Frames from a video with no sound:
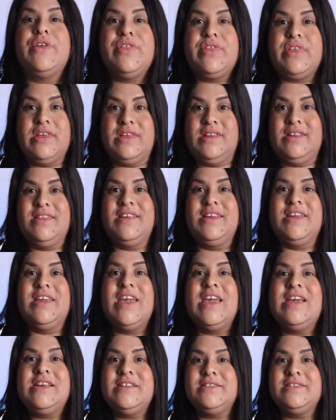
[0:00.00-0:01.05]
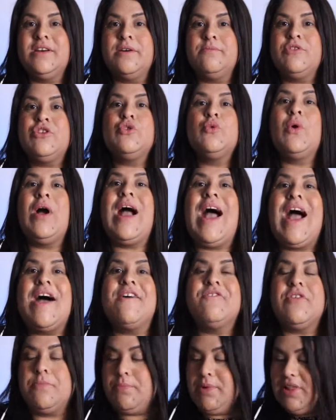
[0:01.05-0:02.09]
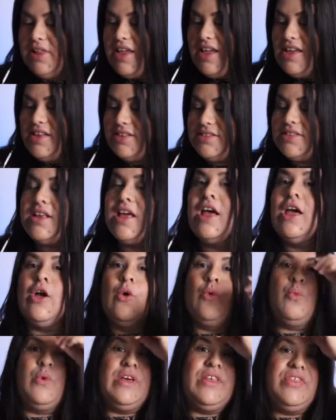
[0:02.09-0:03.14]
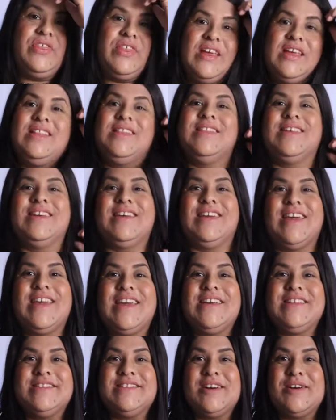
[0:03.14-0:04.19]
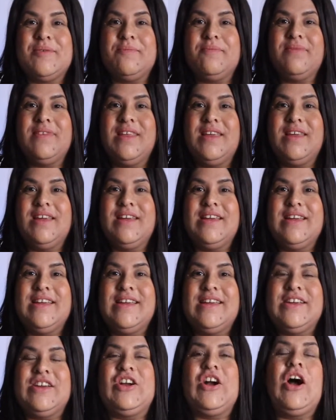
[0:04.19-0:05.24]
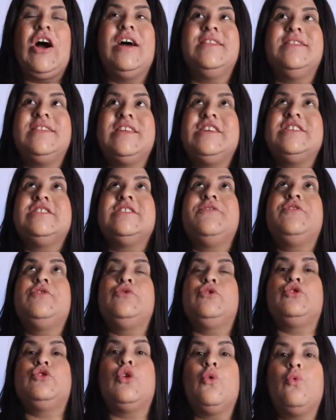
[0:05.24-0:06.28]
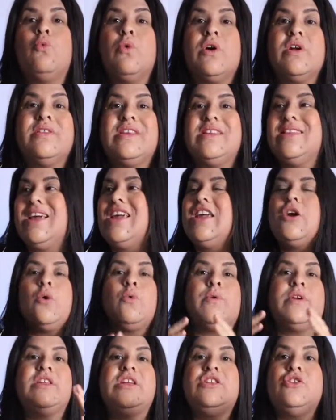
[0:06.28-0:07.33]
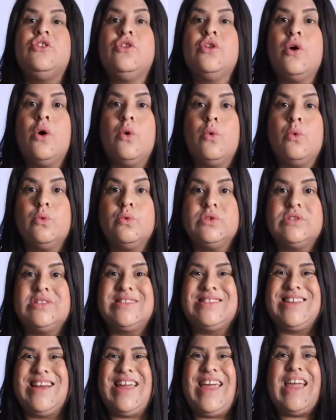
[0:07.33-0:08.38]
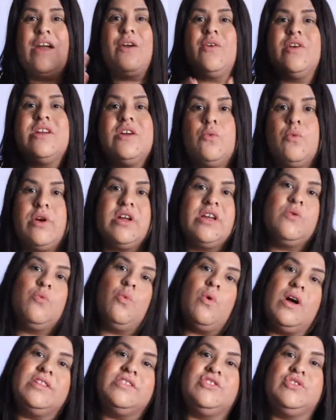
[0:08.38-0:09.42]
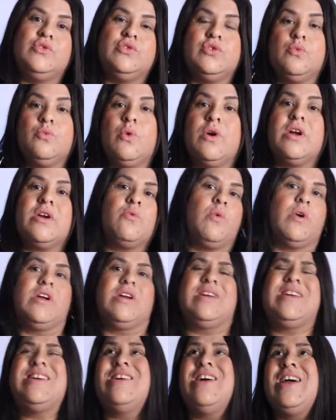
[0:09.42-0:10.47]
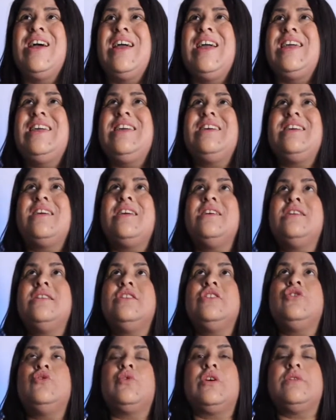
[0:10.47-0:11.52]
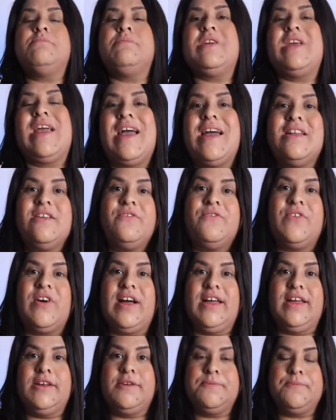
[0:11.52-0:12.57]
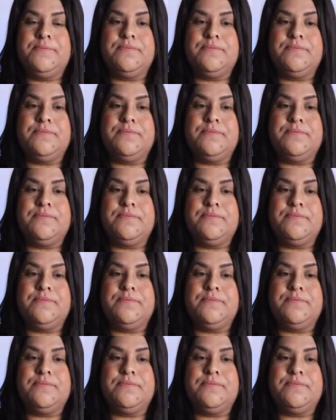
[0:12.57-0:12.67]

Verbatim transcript: within the kingdom. You have a place within the kingdom. God thinks of you so worthy that He already knows the area where He wants you to work, where you can be edified.